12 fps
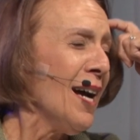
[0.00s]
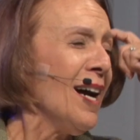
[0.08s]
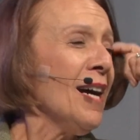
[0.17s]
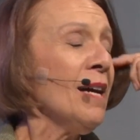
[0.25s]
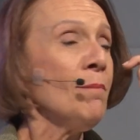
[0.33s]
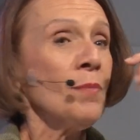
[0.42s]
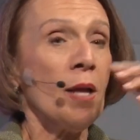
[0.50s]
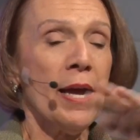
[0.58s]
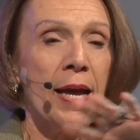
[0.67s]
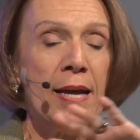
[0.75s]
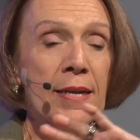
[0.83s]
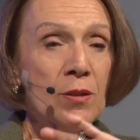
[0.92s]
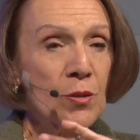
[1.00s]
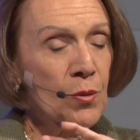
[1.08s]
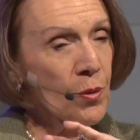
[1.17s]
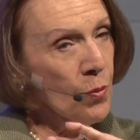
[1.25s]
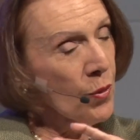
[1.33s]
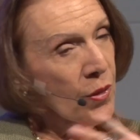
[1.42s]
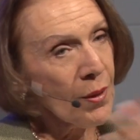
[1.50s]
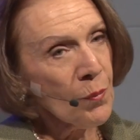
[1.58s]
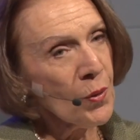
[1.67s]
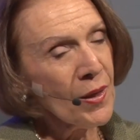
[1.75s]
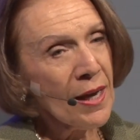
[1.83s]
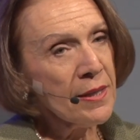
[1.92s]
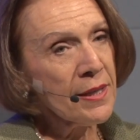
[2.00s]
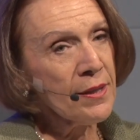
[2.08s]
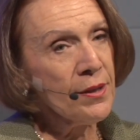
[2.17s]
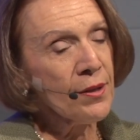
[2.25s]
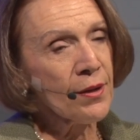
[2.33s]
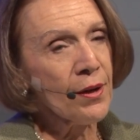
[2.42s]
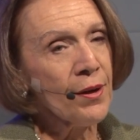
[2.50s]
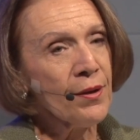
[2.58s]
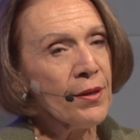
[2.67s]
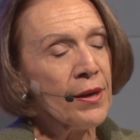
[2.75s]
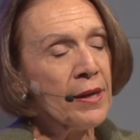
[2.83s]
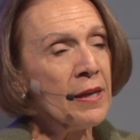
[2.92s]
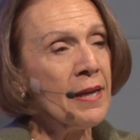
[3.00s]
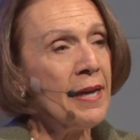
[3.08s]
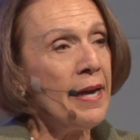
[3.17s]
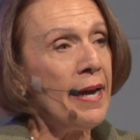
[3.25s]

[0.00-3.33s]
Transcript: and without any clothing,